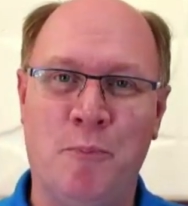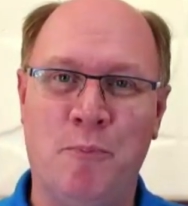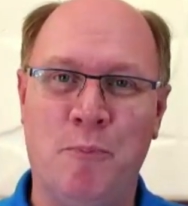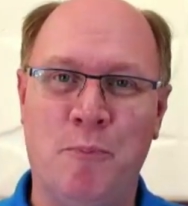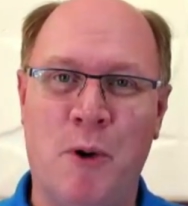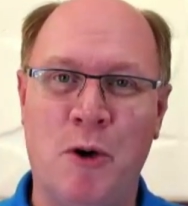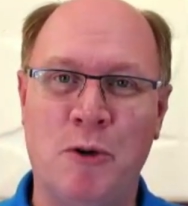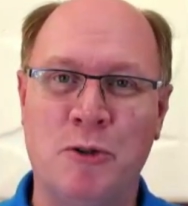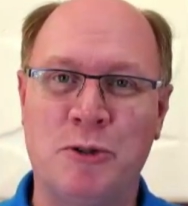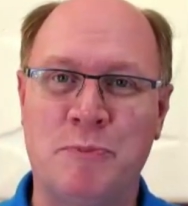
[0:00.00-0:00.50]

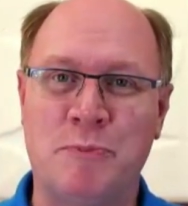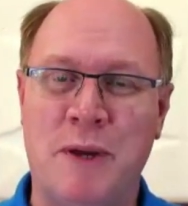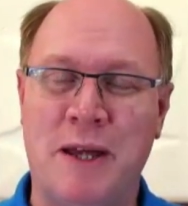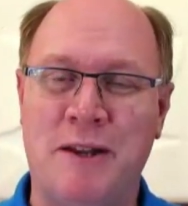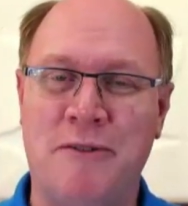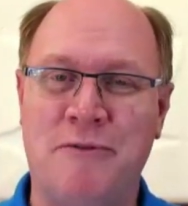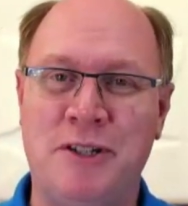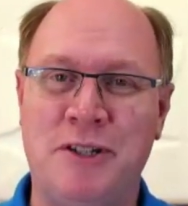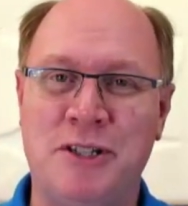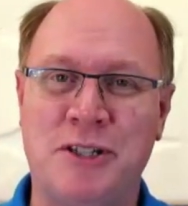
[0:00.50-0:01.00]
most
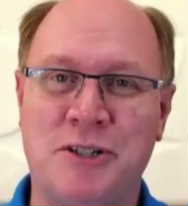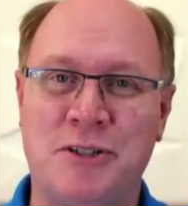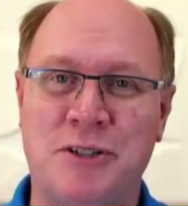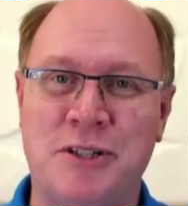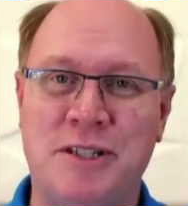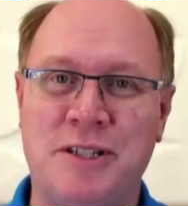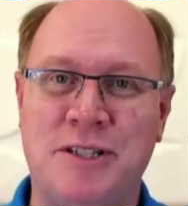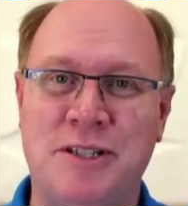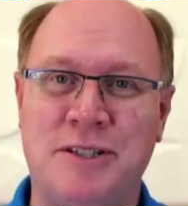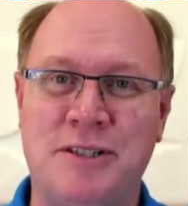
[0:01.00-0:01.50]

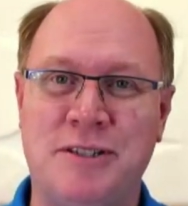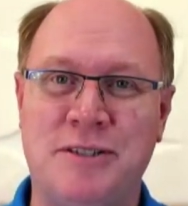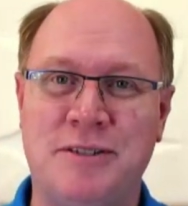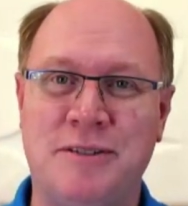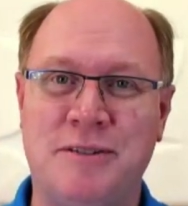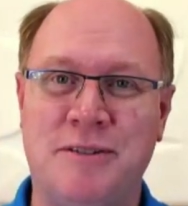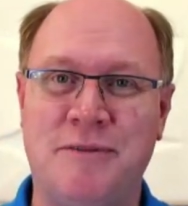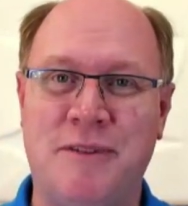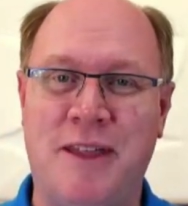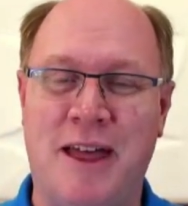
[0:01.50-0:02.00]
beneficiaries
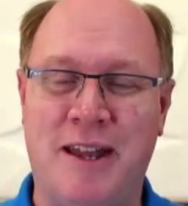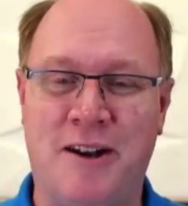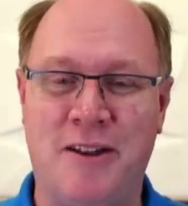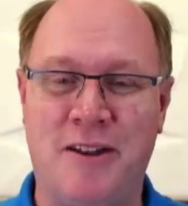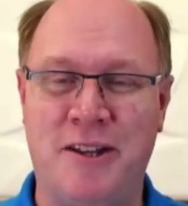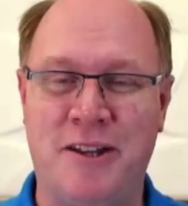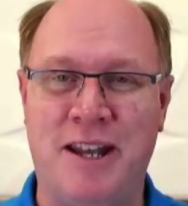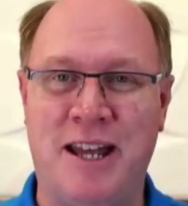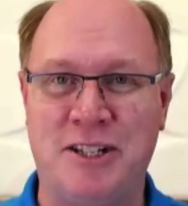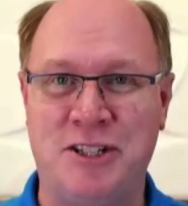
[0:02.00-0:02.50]
that are
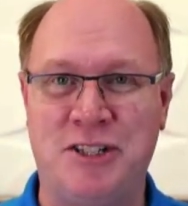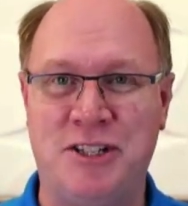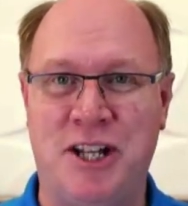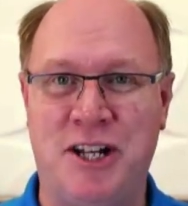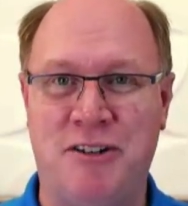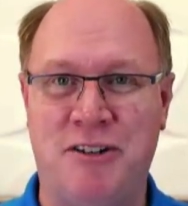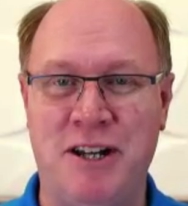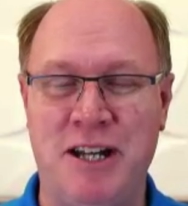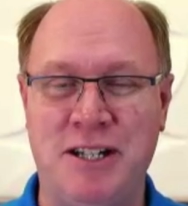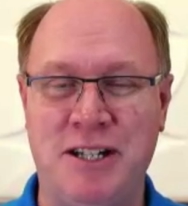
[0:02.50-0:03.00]
the next
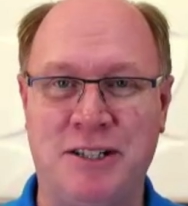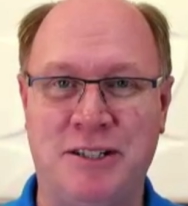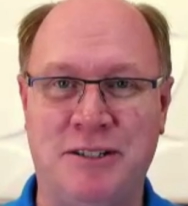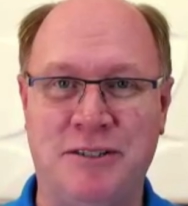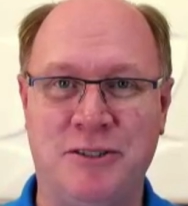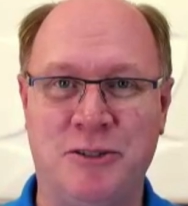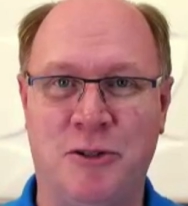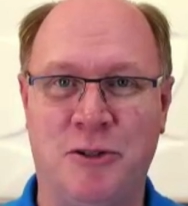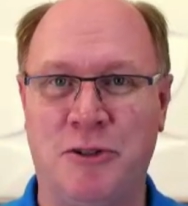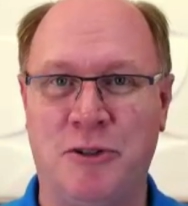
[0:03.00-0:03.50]

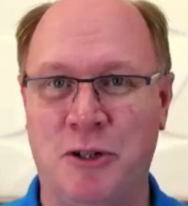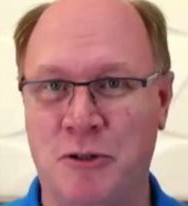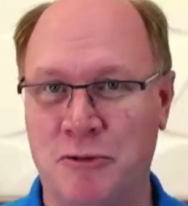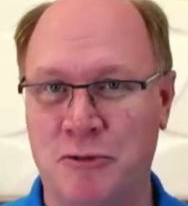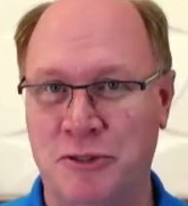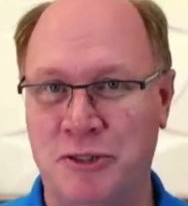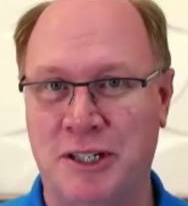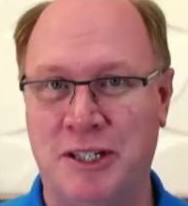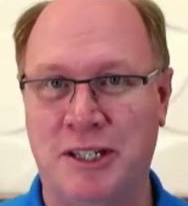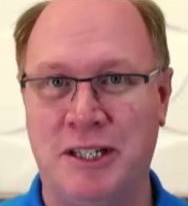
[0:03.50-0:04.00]
generation, so if it
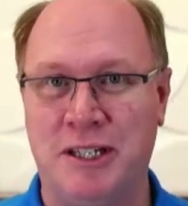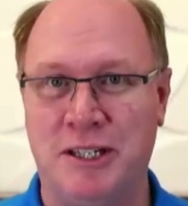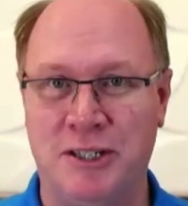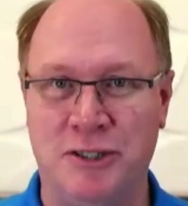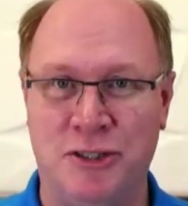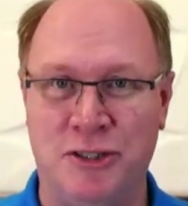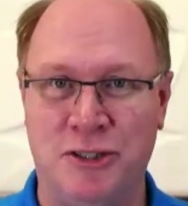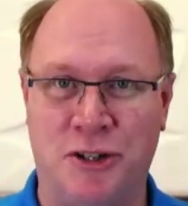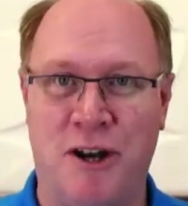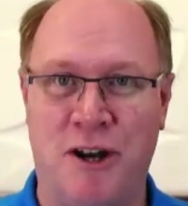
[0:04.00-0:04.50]
goes to
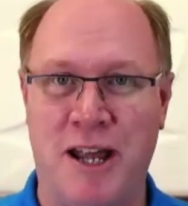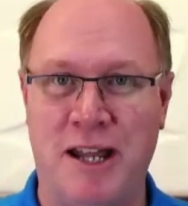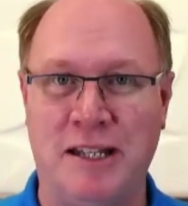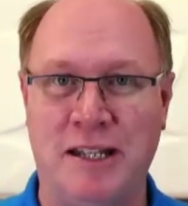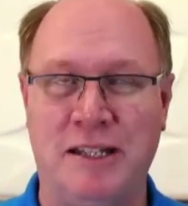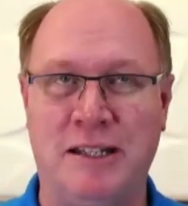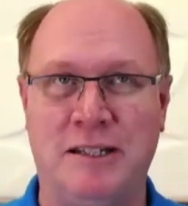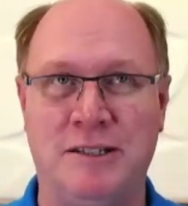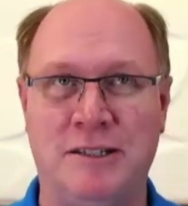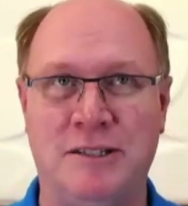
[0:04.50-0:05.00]
kids or
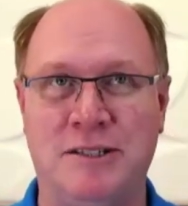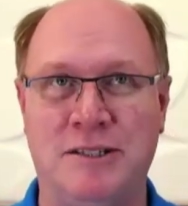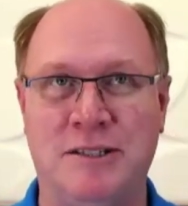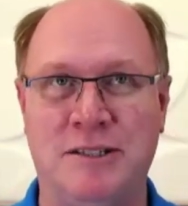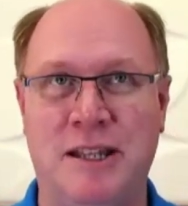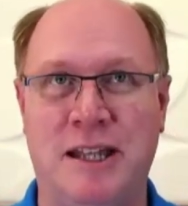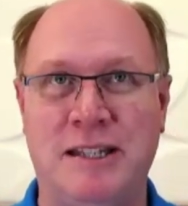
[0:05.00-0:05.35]
grandkids,